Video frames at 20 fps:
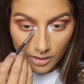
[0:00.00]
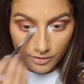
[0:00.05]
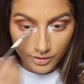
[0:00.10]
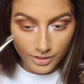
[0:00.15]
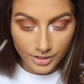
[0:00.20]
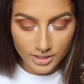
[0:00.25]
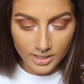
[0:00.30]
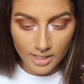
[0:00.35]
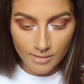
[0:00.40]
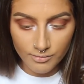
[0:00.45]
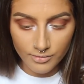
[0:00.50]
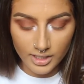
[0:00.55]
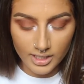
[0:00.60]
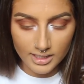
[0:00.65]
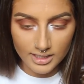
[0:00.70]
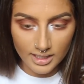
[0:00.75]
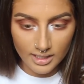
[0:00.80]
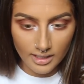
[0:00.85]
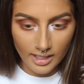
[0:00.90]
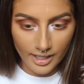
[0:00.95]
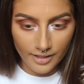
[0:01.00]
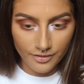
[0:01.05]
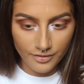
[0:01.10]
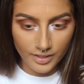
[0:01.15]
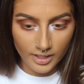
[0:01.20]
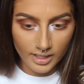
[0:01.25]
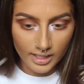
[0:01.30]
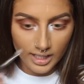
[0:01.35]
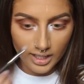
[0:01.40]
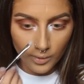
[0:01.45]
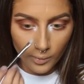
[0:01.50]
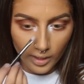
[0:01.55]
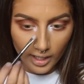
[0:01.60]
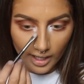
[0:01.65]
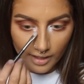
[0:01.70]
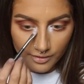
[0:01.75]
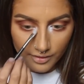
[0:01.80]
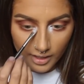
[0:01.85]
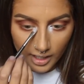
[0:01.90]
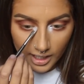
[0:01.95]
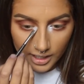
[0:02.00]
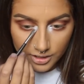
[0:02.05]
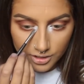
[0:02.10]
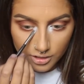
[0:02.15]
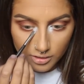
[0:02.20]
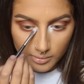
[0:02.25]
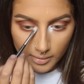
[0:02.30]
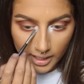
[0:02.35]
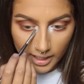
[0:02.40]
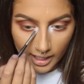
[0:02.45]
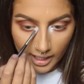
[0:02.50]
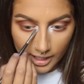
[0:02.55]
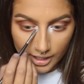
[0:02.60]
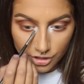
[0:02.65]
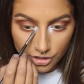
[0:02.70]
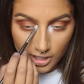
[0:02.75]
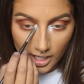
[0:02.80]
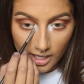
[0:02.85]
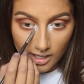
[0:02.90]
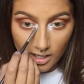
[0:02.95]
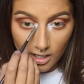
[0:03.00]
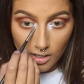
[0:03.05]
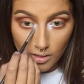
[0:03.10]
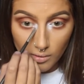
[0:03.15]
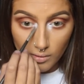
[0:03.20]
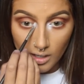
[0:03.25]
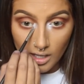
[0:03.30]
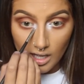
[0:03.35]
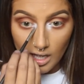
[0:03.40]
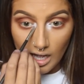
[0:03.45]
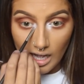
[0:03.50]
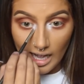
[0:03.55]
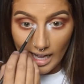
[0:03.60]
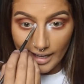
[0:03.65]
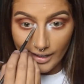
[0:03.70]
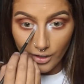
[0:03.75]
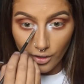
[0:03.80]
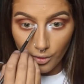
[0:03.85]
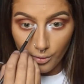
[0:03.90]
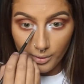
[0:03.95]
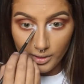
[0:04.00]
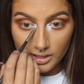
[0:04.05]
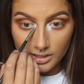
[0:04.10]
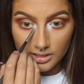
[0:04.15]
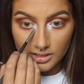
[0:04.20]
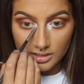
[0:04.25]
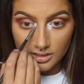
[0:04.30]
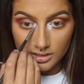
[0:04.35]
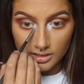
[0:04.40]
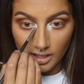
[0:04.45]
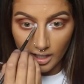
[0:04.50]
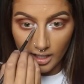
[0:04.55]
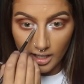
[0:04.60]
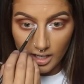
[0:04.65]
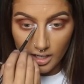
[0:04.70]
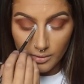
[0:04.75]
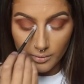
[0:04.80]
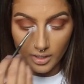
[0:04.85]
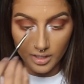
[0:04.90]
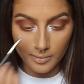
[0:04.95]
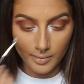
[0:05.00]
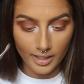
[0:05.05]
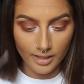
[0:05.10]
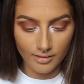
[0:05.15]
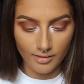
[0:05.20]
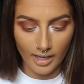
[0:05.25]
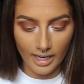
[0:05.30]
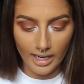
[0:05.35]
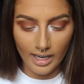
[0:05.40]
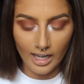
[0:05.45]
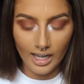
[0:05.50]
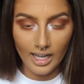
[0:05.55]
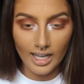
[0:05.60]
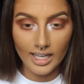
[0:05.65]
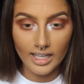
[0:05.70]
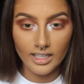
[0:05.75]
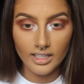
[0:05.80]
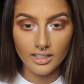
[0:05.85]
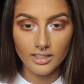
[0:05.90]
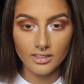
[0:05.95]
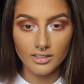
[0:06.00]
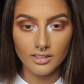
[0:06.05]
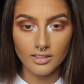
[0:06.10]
For some reason, I feel like whenever I do my eyeshadow, I always start with my right eye.